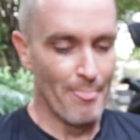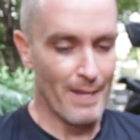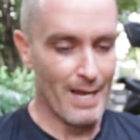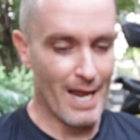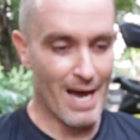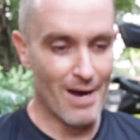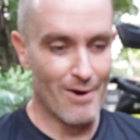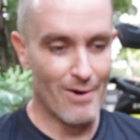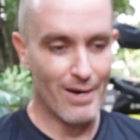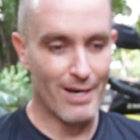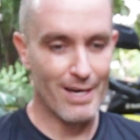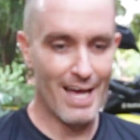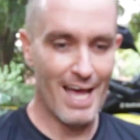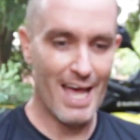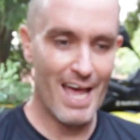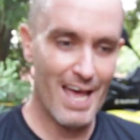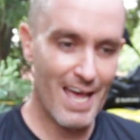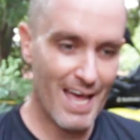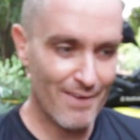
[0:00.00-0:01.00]
Now,
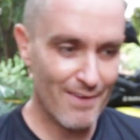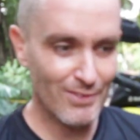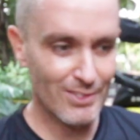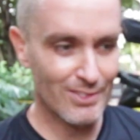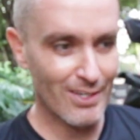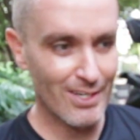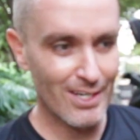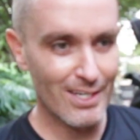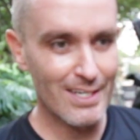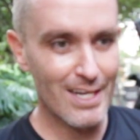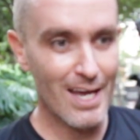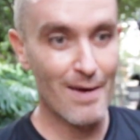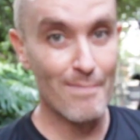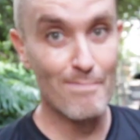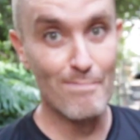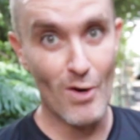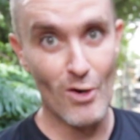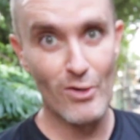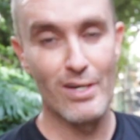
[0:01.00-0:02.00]
I haven't ridden a
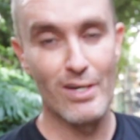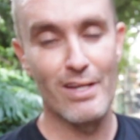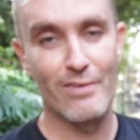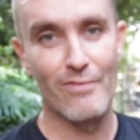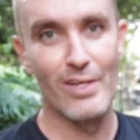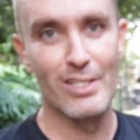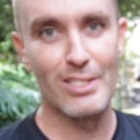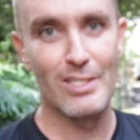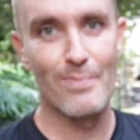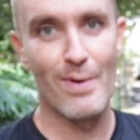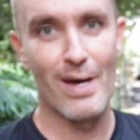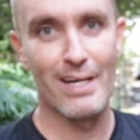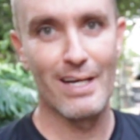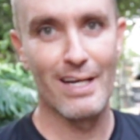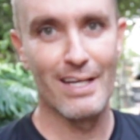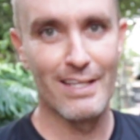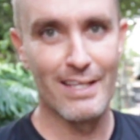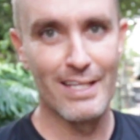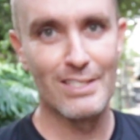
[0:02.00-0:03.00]
modern adventure bike
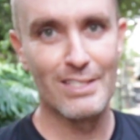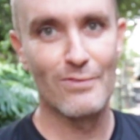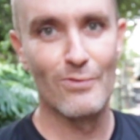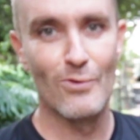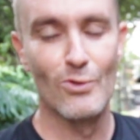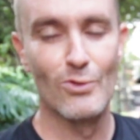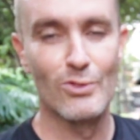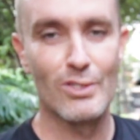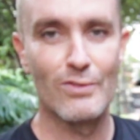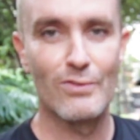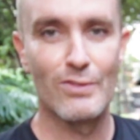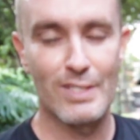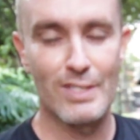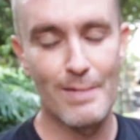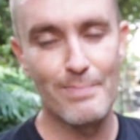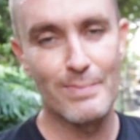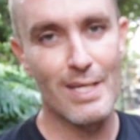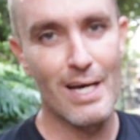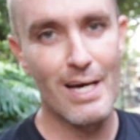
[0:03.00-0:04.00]
like this for
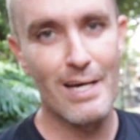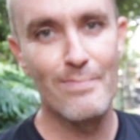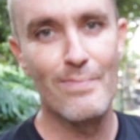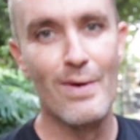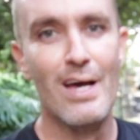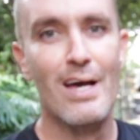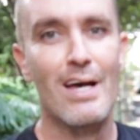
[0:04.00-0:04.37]
some time.